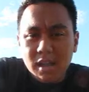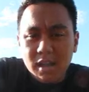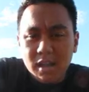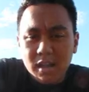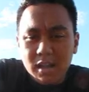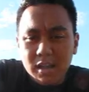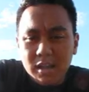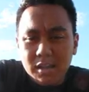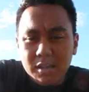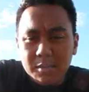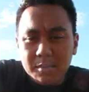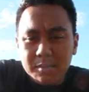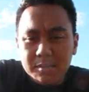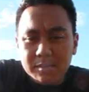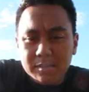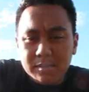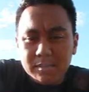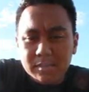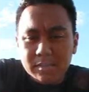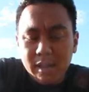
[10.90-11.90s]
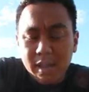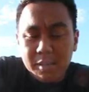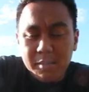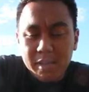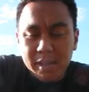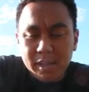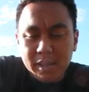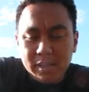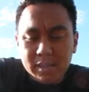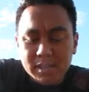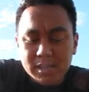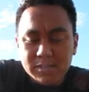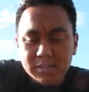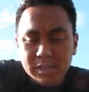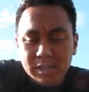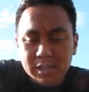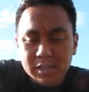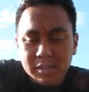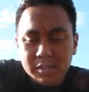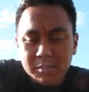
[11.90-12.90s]
Um, I'm making this
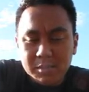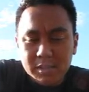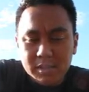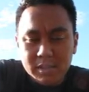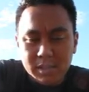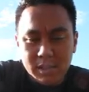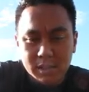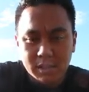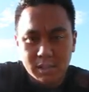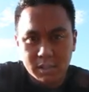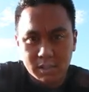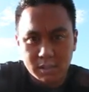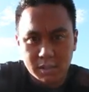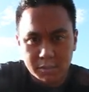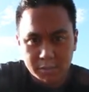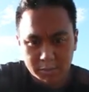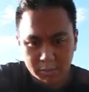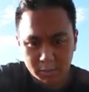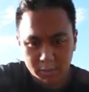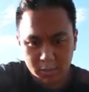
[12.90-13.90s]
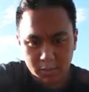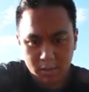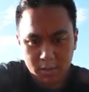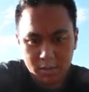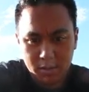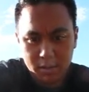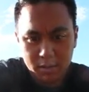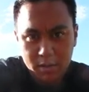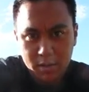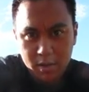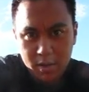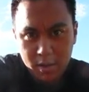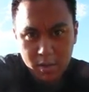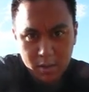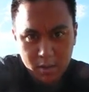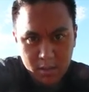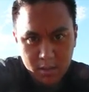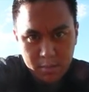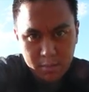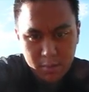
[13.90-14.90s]
video in particular for
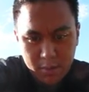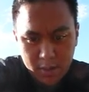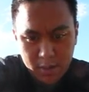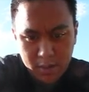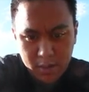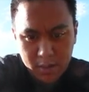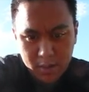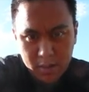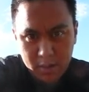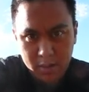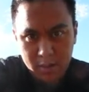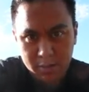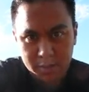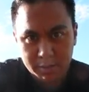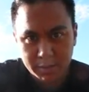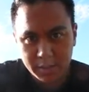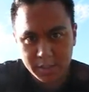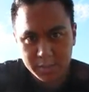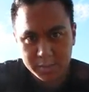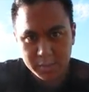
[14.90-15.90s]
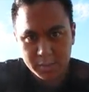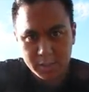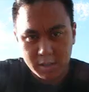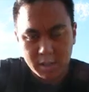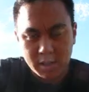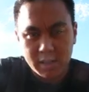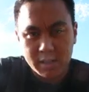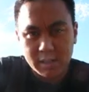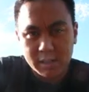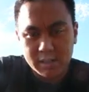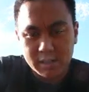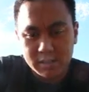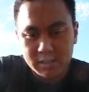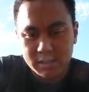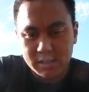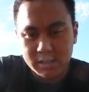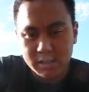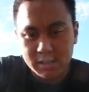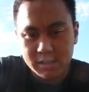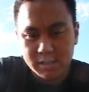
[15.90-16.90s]
my Facebook audience
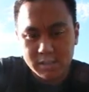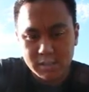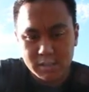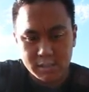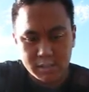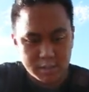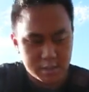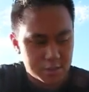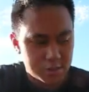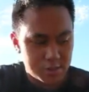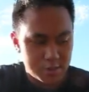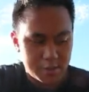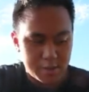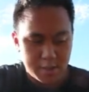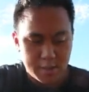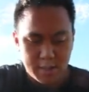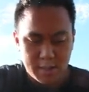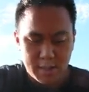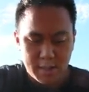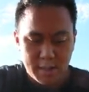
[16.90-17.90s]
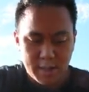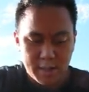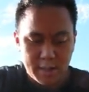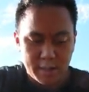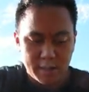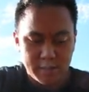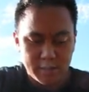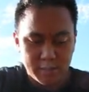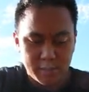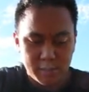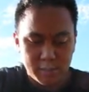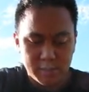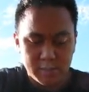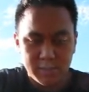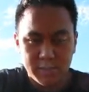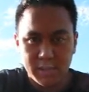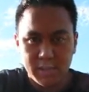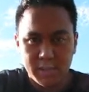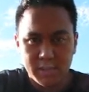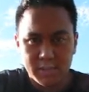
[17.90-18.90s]
since, yeah, I used to post
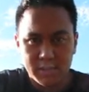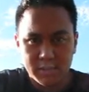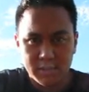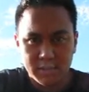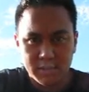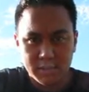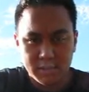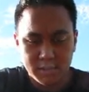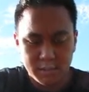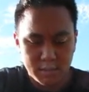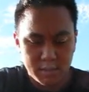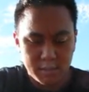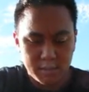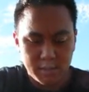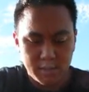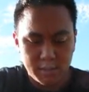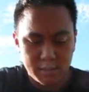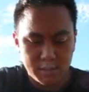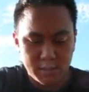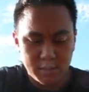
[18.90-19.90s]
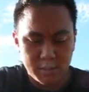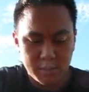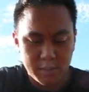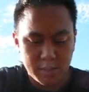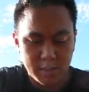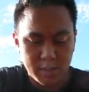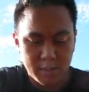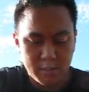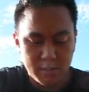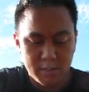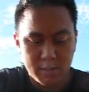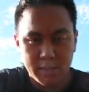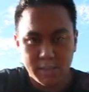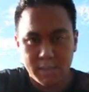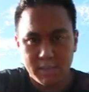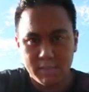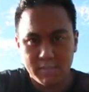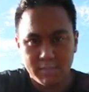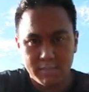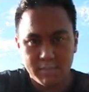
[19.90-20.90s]
videos on YouTube and not
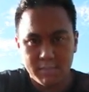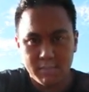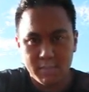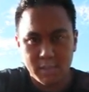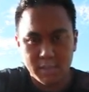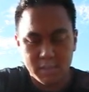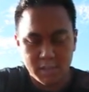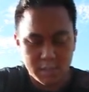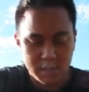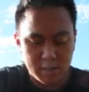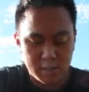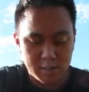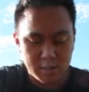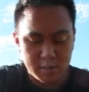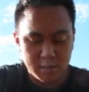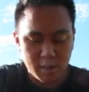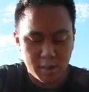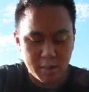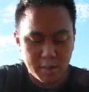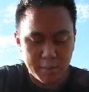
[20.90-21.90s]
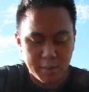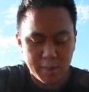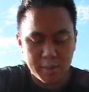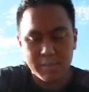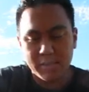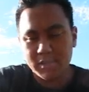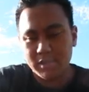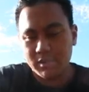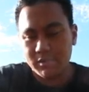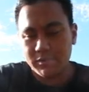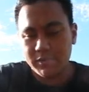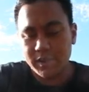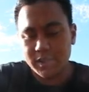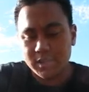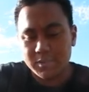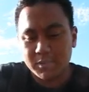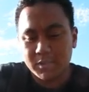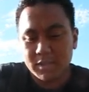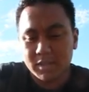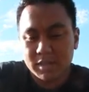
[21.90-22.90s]
really mention, talk about it much on
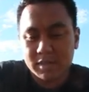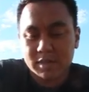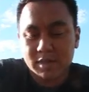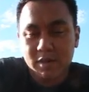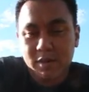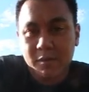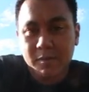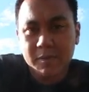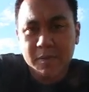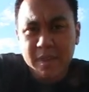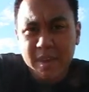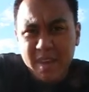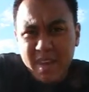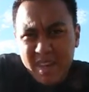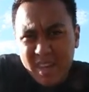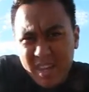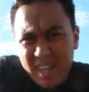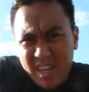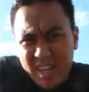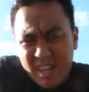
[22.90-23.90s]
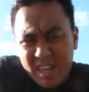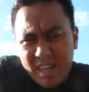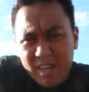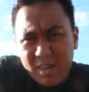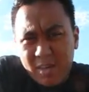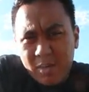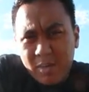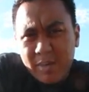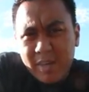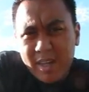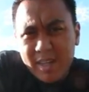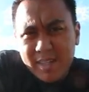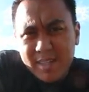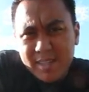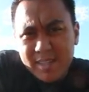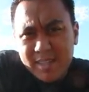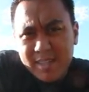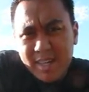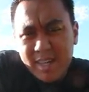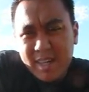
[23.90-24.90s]
Facebook, so in a way this
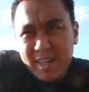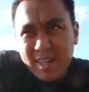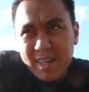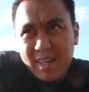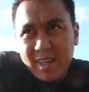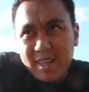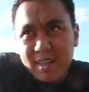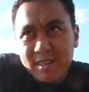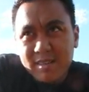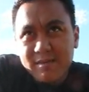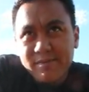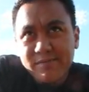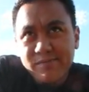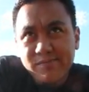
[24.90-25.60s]
is kind of like a